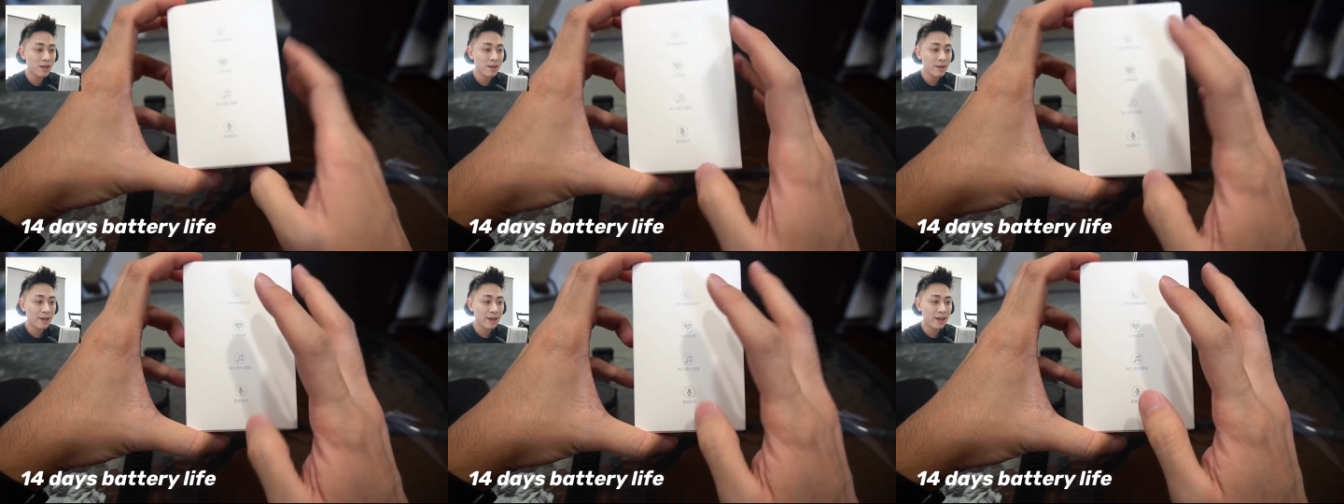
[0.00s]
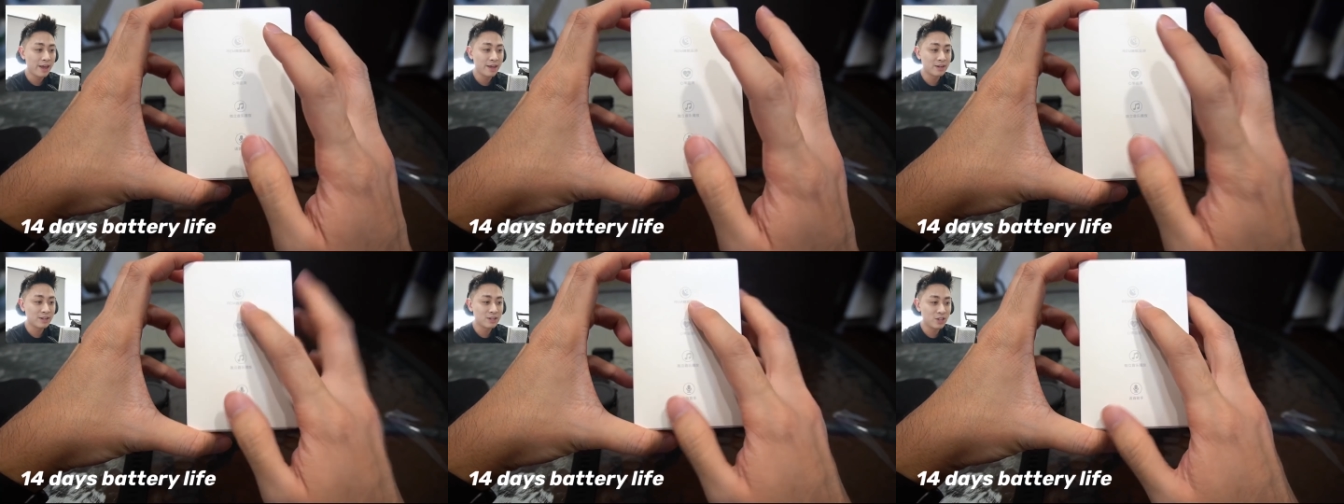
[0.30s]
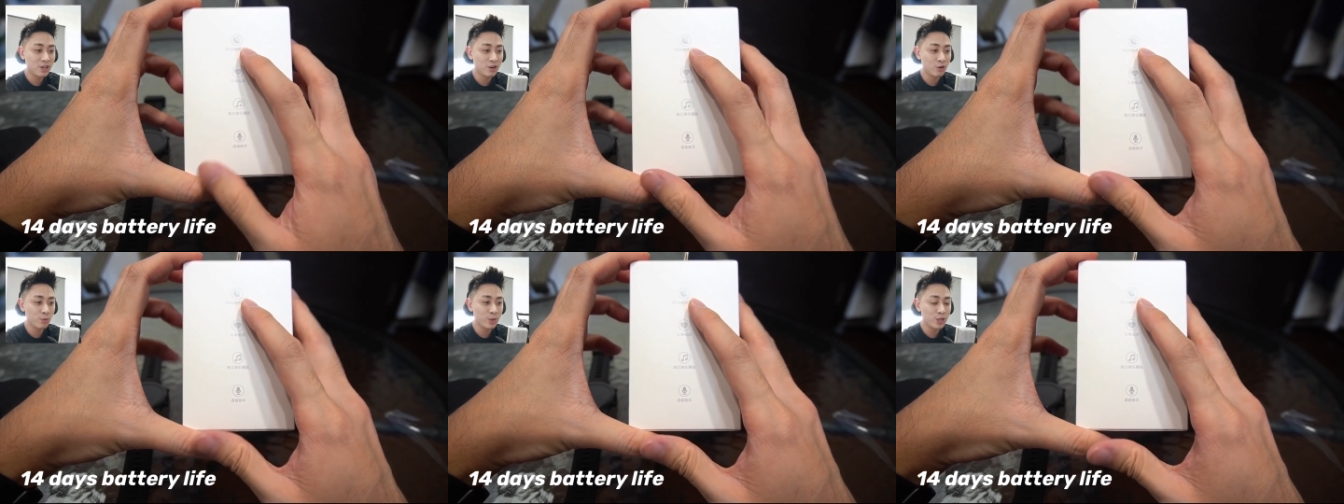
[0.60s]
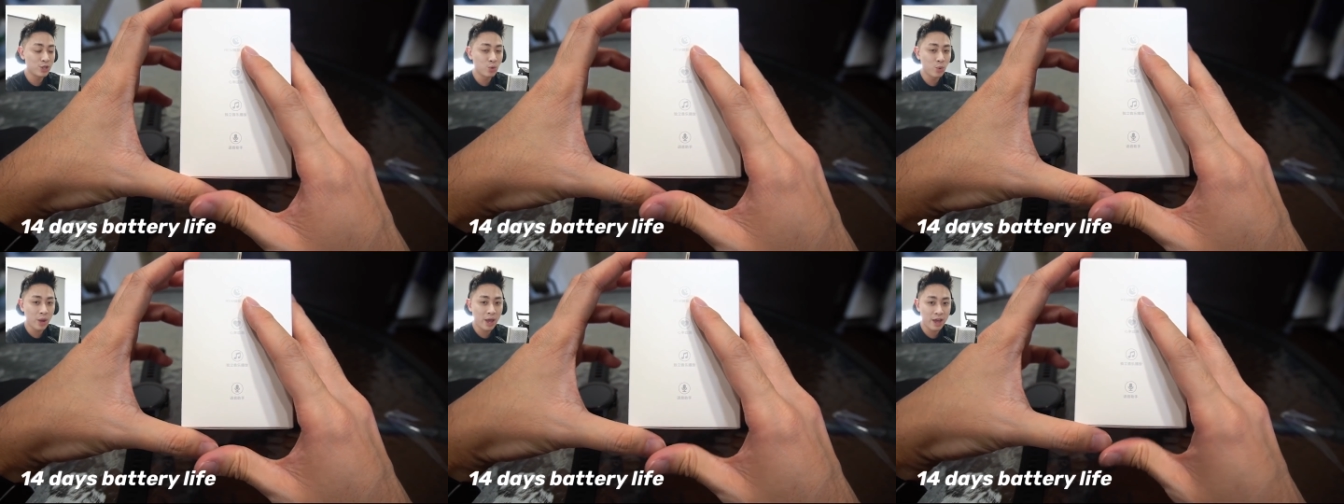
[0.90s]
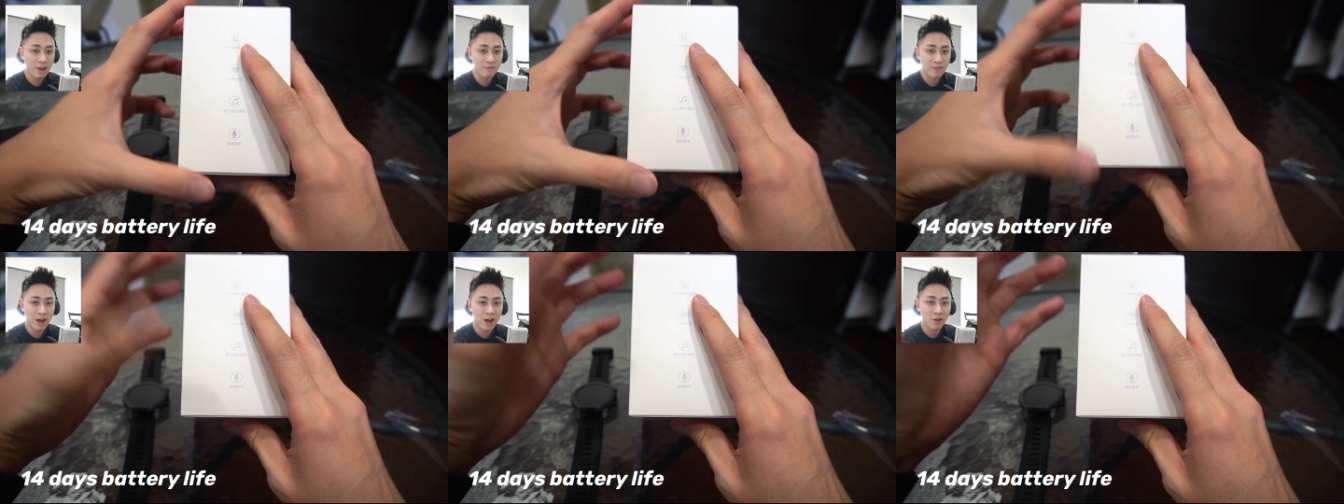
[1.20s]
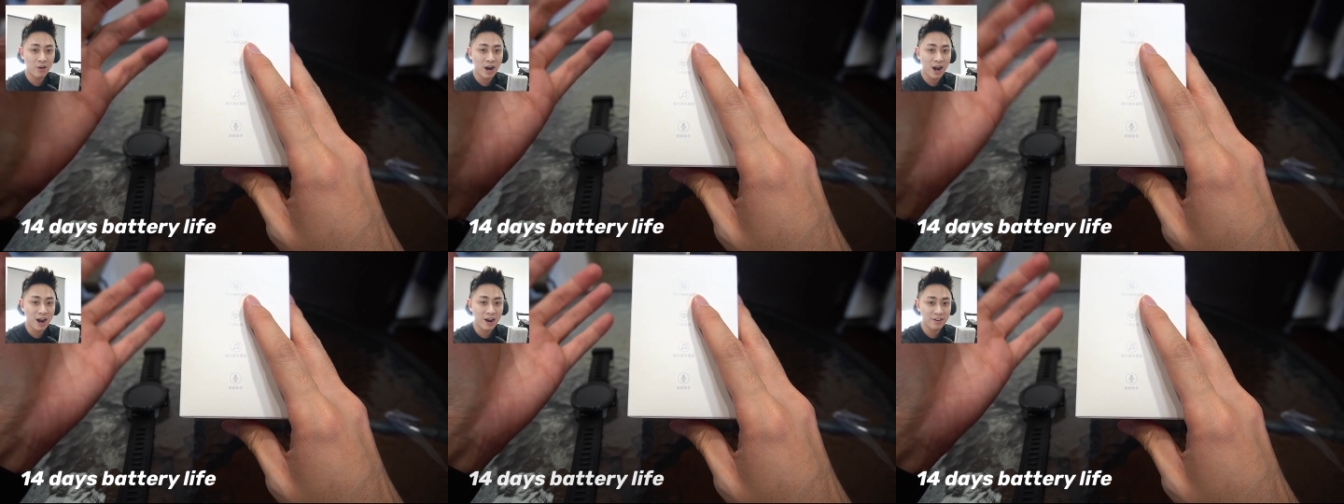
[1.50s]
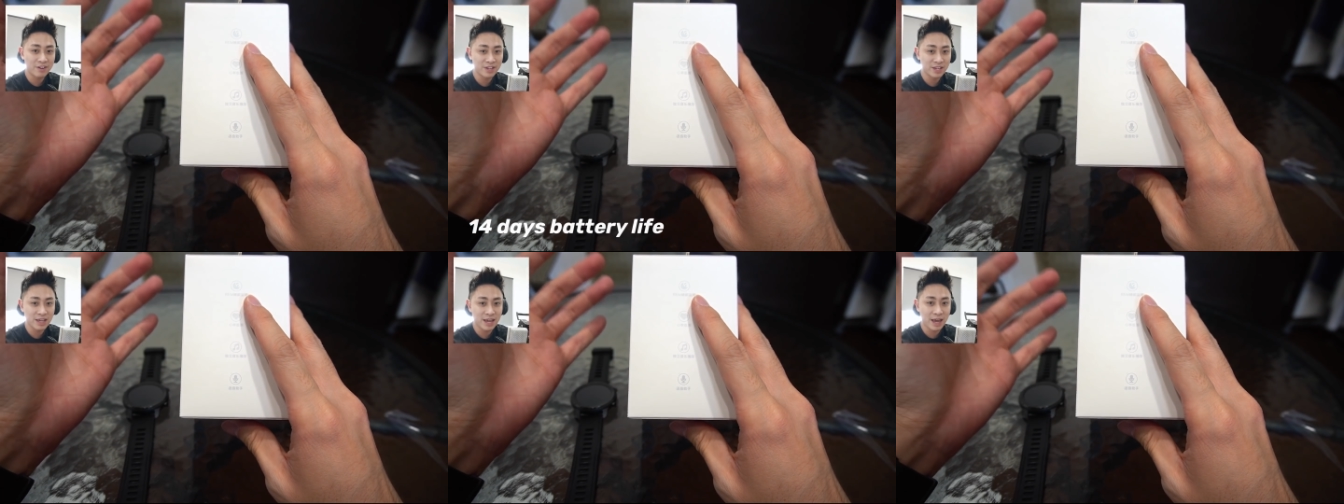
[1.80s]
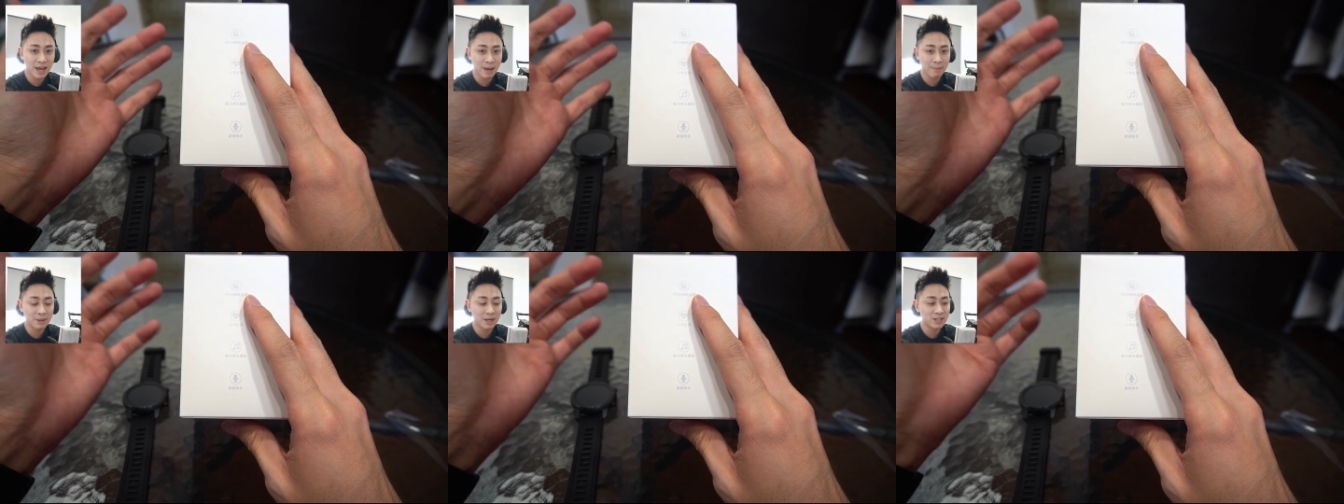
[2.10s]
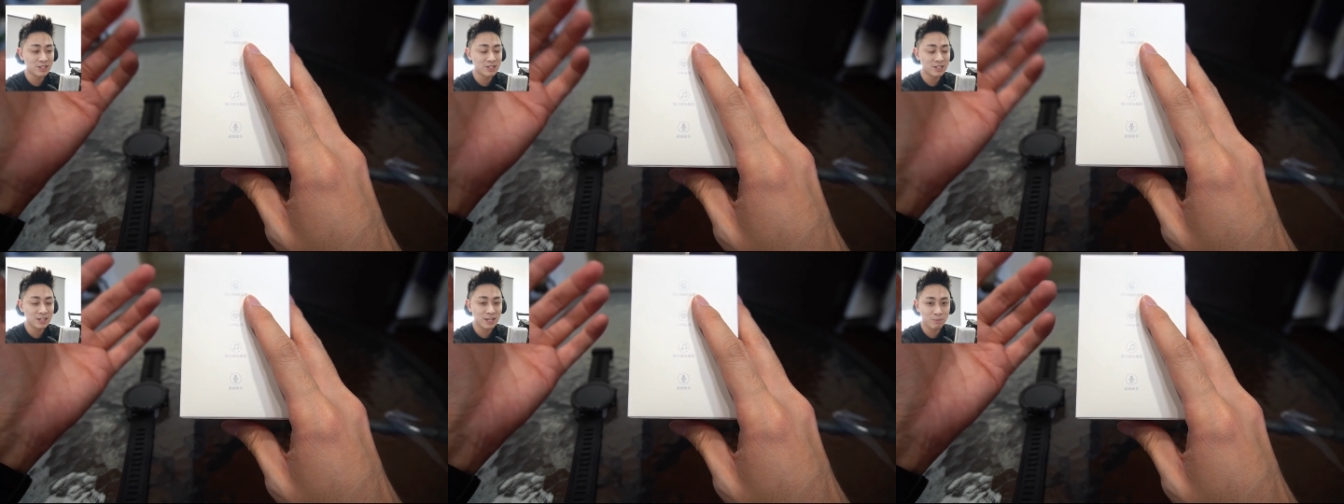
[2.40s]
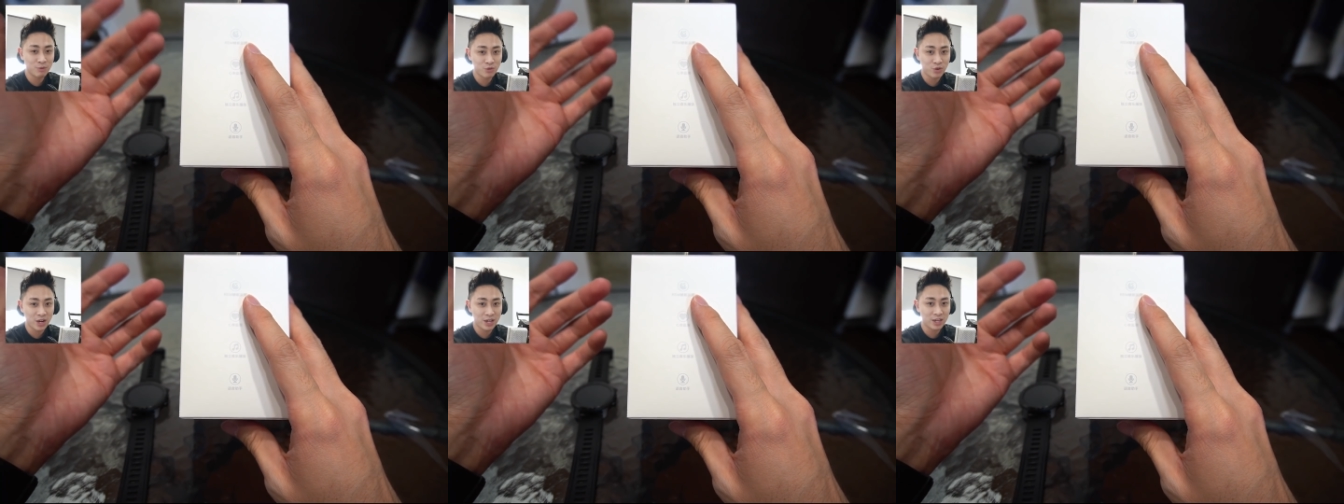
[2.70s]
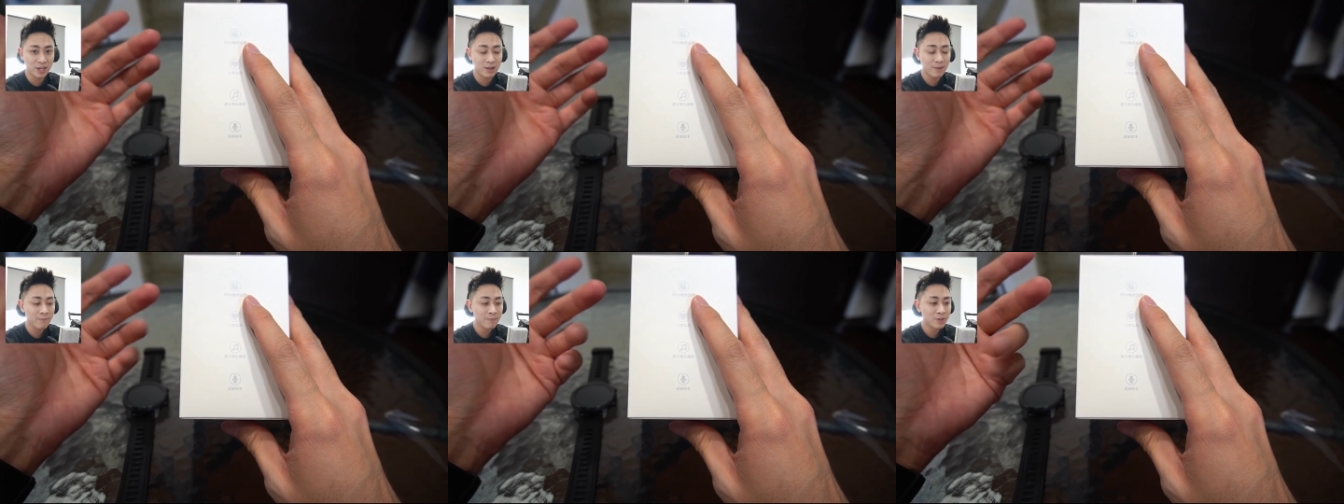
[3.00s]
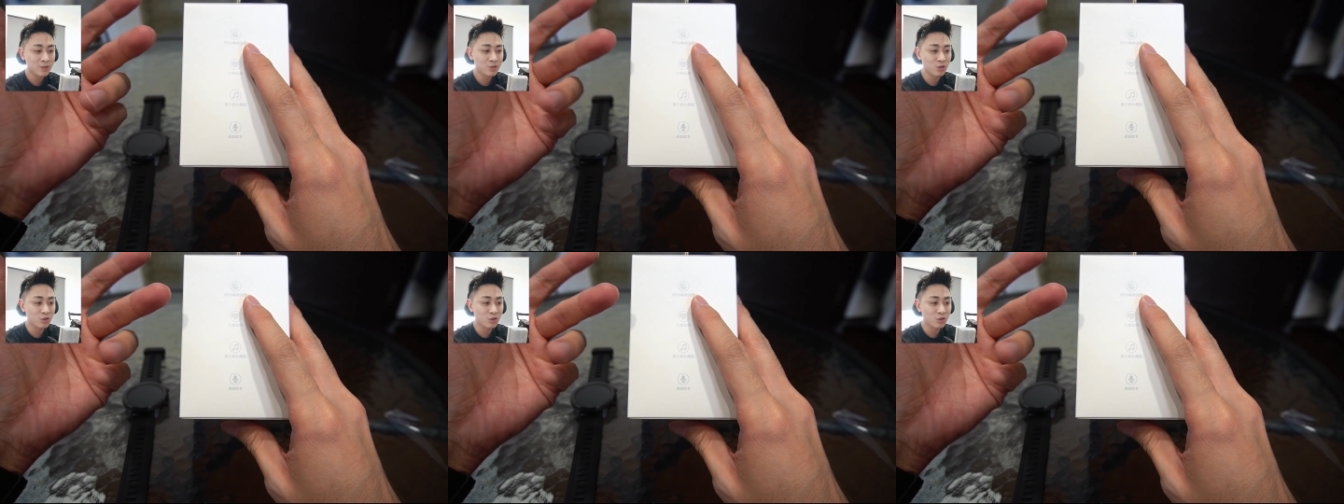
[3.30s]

and here we do have our REM uh, sleep tracking.